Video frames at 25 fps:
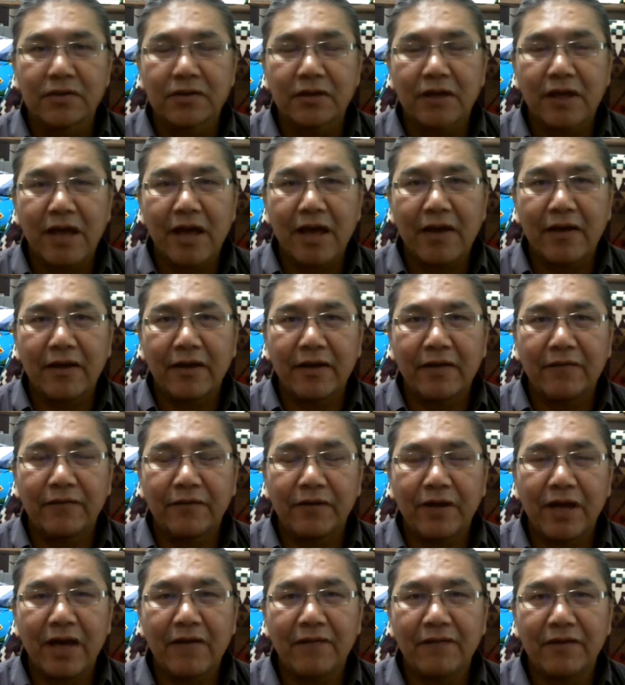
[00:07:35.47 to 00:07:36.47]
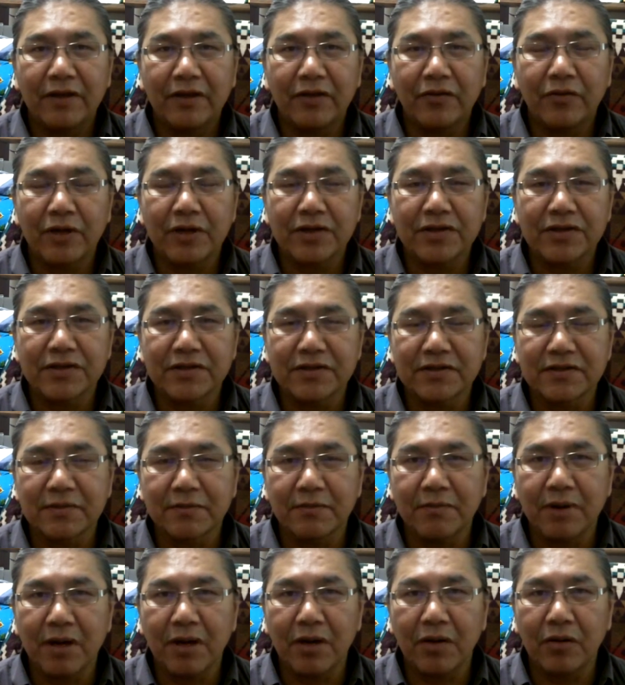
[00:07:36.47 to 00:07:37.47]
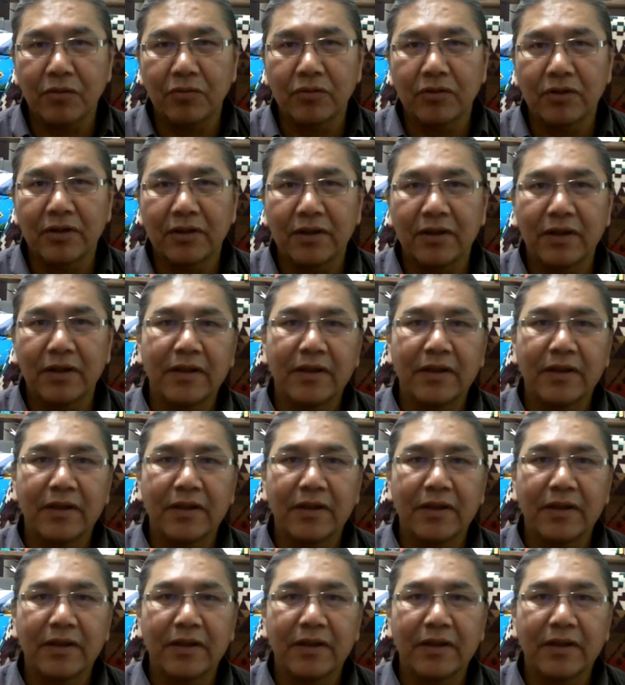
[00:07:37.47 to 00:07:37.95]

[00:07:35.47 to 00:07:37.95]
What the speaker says: So yeah, if you have any questions about